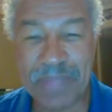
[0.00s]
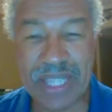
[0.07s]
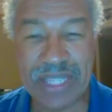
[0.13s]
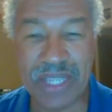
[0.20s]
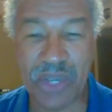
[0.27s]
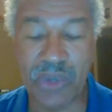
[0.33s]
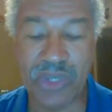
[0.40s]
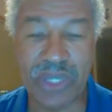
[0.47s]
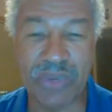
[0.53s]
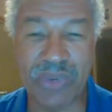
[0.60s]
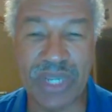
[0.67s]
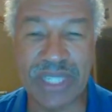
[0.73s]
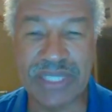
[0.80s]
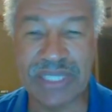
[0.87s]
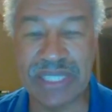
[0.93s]
And the only
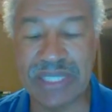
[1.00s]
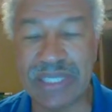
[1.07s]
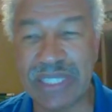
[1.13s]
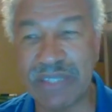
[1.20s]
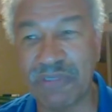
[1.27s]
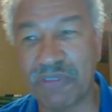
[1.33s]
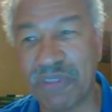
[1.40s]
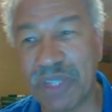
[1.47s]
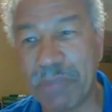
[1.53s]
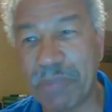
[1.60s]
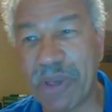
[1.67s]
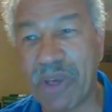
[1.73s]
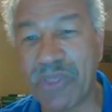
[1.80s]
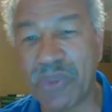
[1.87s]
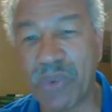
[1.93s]
reason it didn't flip
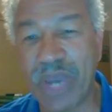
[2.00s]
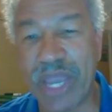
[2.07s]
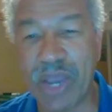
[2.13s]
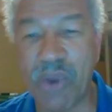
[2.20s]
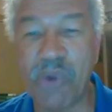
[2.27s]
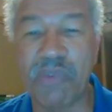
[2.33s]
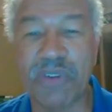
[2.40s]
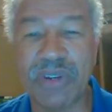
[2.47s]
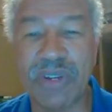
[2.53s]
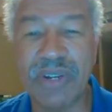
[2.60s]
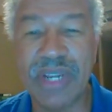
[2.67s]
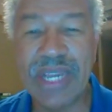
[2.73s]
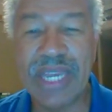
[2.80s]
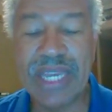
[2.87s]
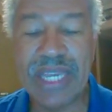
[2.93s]
all the way
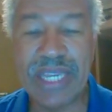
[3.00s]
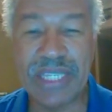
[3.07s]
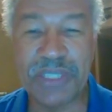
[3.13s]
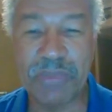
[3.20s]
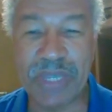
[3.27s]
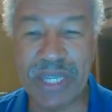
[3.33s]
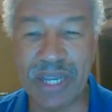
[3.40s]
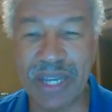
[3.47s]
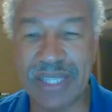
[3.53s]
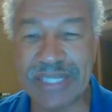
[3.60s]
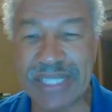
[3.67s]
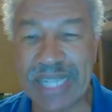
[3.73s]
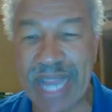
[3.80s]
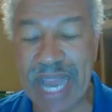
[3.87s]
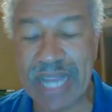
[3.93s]
over is
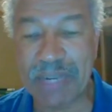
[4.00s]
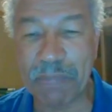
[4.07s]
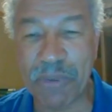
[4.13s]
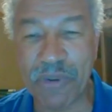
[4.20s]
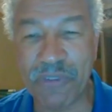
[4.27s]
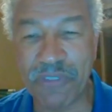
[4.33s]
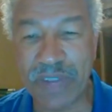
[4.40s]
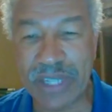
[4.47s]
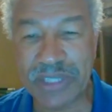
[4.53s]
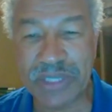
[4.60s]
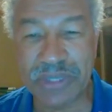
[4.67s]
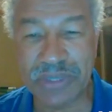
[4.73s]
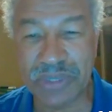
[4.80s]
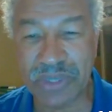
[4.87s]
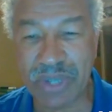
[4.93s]
because it had a
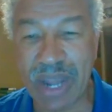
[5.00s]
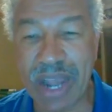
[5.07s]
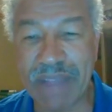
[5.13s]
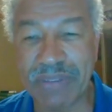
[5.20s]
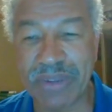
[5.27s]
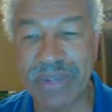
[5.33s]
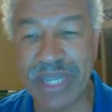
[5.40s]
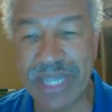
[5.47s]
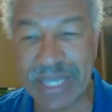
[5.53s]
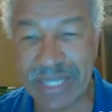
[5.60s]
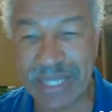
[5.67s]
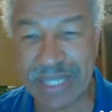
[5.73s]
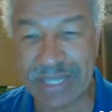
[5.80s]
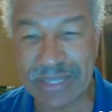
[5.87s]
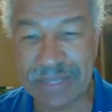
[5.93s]
professional driver
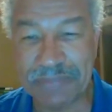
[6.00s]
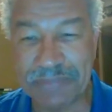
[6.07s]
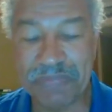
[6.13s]
in it.